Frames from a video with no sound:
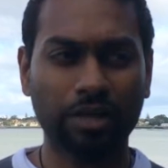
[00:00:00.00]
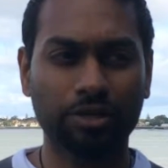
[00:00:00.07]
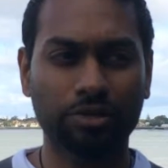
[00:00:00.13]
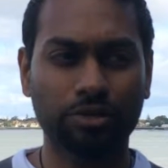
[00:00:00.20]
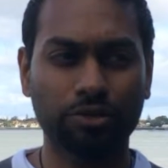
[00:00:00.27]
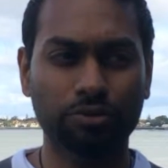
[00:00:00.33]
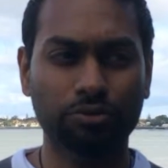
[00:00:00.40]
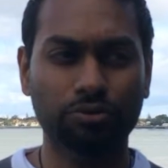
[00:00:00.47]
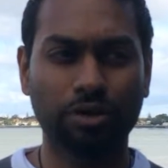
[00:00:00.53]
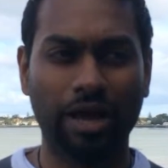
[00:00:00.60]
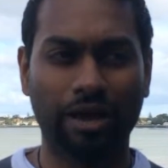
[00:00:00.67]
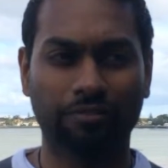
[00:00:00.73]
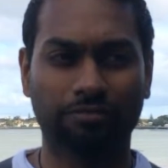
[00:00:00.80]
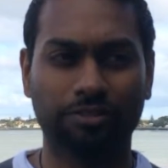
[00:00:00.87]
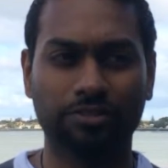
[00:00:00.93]
you
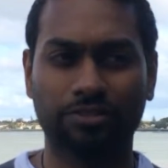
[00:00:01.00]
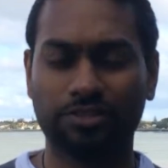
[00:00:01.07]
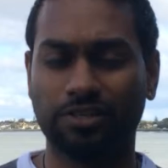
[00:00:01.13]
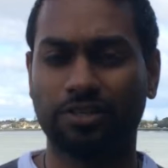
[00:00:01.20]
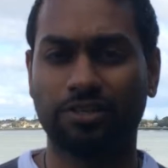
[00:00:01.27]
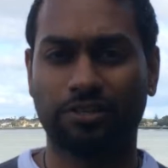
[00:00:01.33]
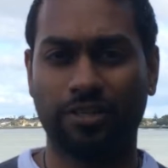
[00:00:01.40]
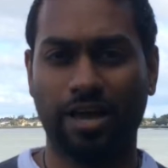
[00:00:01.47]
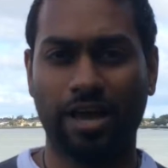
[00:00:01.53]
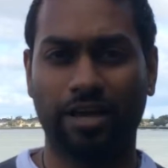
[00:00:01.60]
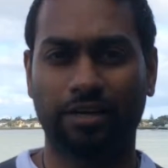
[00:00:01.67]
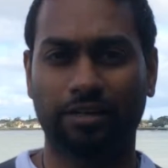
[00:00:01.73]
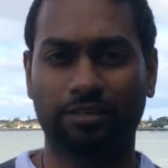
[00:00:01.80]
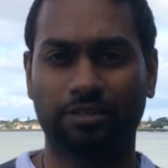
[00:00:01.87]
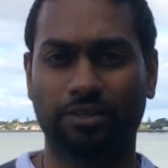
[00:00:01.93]
have considered
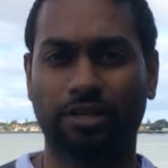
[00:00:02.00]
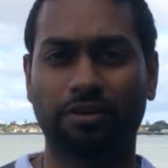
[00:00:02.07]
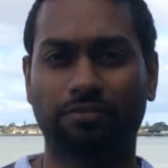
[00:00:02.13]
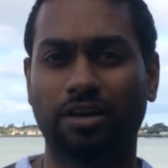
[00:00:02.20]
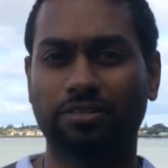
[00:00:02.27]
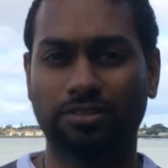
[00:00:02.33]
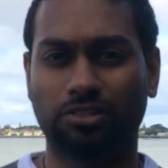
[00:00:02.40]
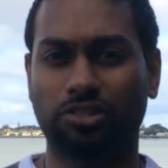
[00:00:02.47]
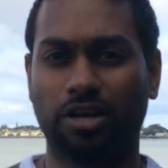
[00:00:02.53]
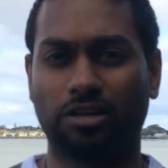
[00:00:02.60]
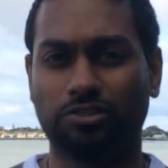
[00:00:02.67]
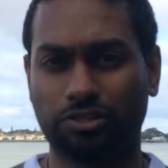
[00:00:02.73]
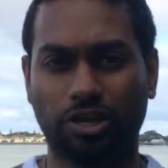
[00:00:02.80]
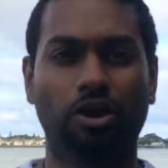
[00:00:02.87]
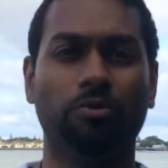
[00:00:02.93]
that to give us a
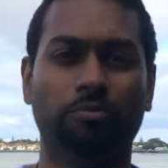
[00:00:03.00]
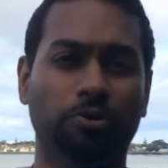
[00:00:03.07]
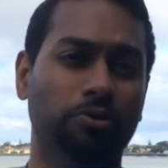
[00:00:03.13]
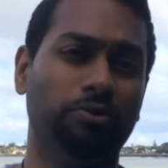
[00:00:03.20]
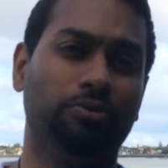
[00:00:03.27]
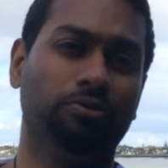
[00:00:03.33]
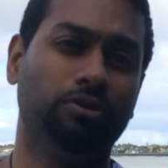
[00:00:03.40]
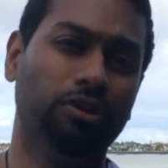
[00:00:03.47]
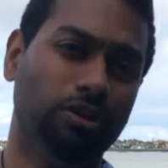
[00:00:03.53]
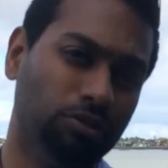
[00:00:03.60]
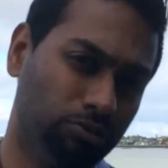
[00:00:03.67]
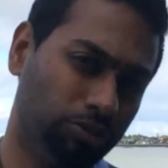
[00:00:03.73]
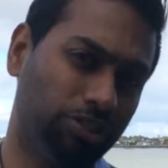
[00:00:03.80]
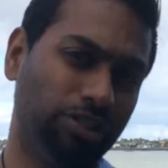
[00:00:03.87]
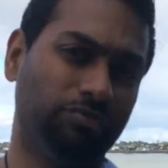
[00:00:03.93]
chance to help you
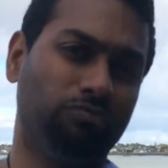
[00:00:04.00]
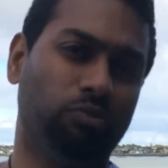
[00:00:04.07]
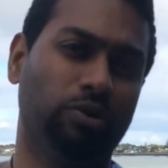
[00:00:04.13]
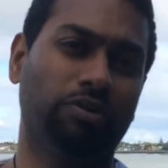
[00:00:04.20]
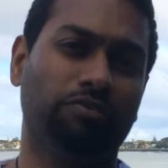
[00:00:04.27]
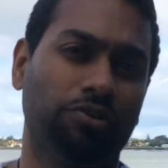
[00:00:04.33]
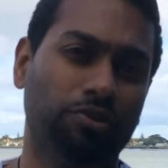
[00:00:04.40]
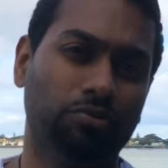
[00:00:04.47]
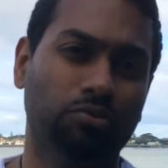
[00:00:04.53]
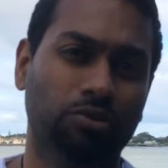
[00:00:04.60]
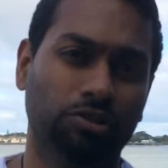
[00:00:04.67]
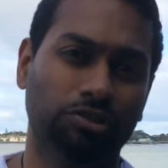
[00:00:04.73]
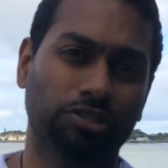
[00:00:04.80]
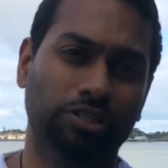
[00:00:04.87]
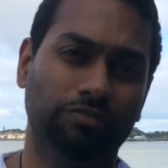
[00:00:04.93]
to achieve whatever you want
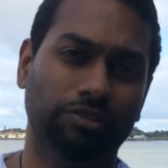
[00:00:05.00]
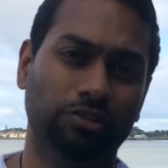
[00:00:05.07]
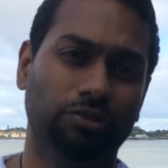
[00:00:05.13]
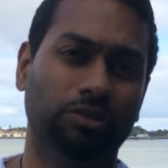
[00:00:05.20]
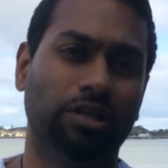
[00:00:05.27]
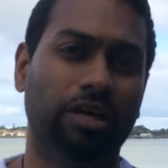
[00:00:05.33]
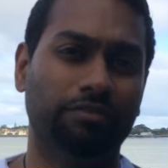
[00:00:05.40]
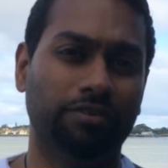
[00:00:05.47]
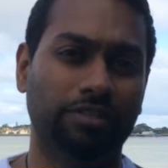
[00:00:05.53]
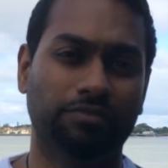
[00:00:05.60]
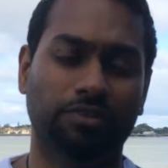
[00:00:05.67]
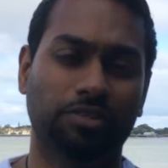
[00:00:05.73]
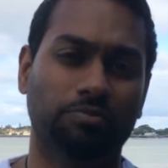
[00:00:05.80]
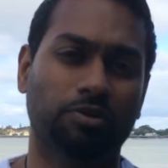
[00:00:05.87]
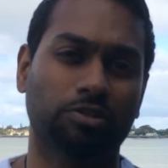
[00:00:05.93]
to achieve in your life as
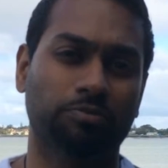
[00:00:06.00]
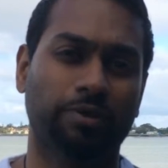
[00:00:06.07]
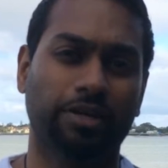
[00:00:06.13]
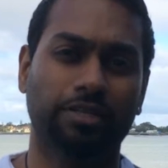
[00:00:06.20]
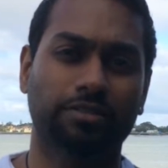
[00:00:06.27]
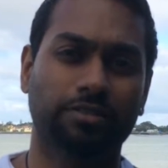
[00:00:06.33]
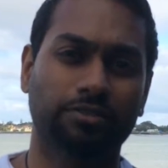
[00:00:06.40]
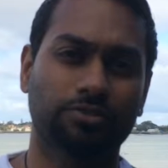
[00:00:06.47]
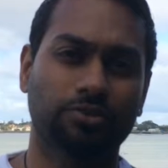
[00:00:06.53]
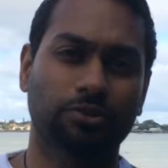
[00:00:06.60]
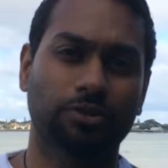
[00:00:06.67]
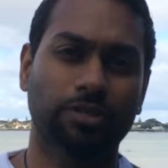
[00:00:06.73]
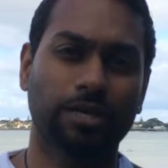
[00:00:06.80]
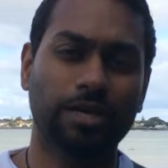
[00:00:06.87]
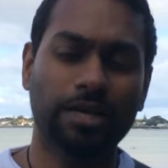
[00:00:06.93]
far as prosperity is
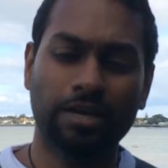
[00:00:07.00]
concerned.